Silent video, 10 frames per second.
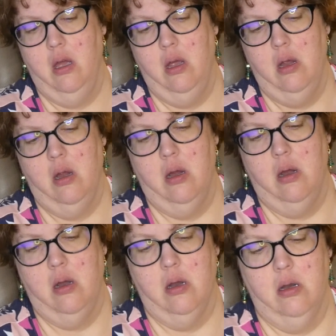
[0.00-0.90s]

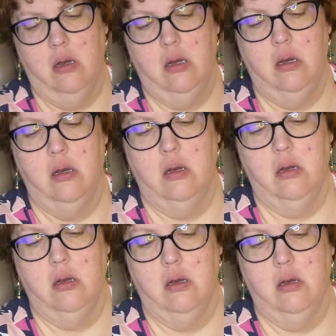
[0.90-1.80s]

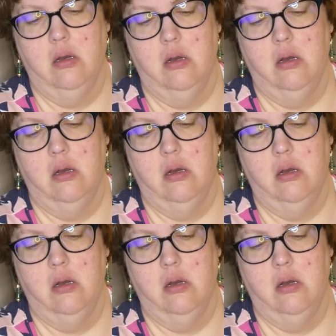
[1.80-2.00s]
No one is speaking in this clip.